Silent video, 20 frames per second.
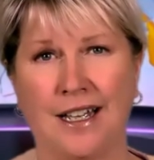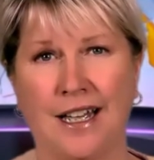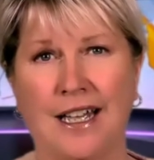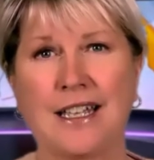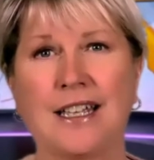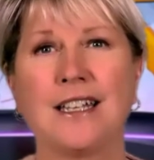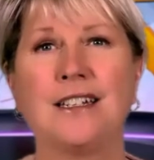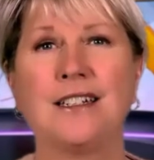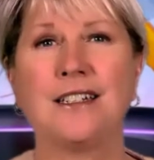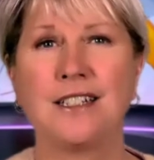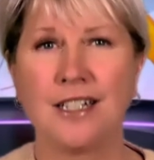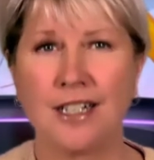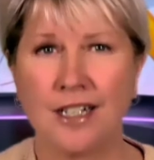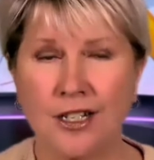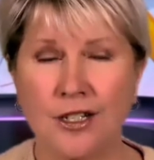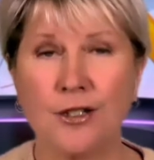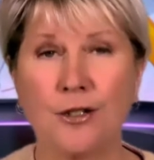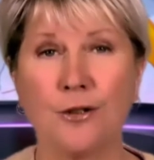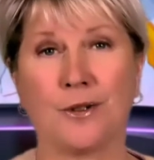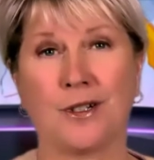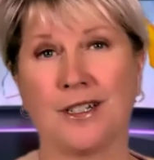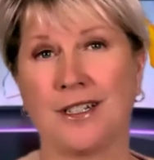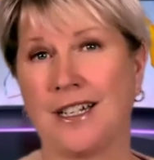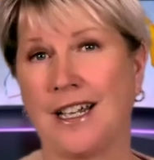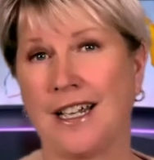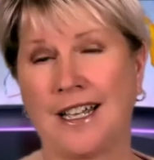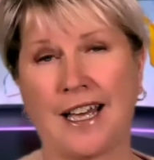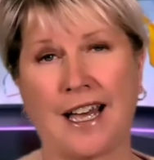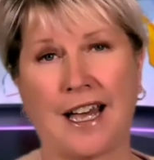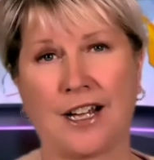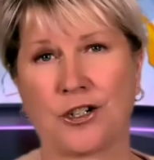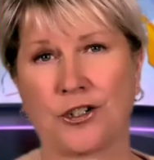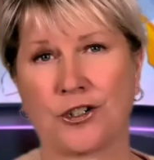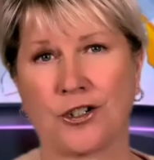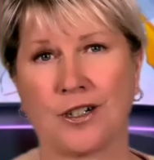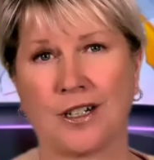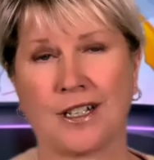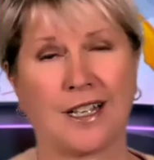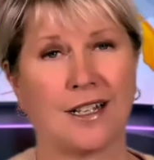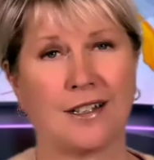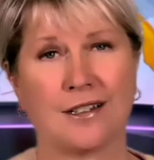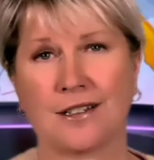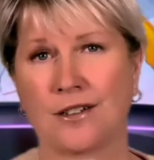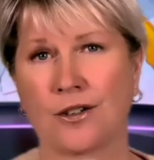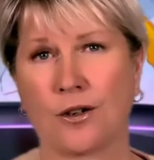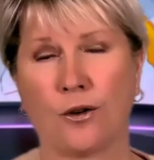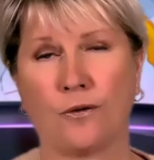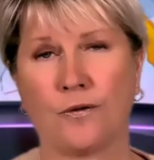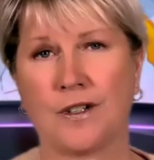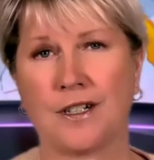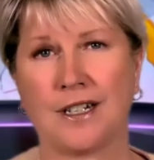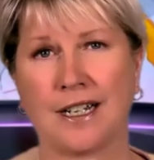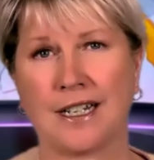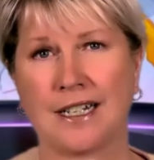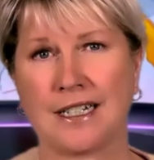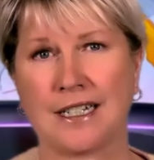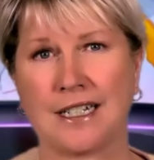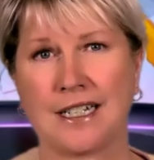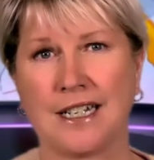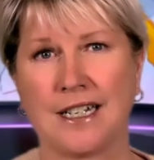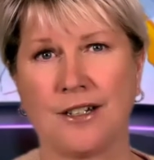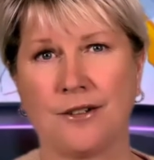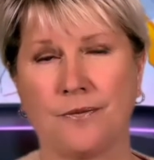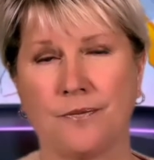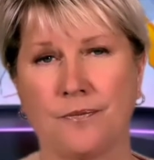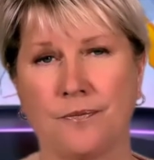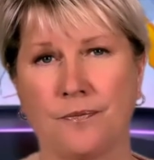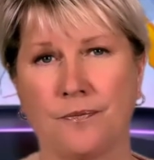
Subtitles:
and continue to take action against COVID-19.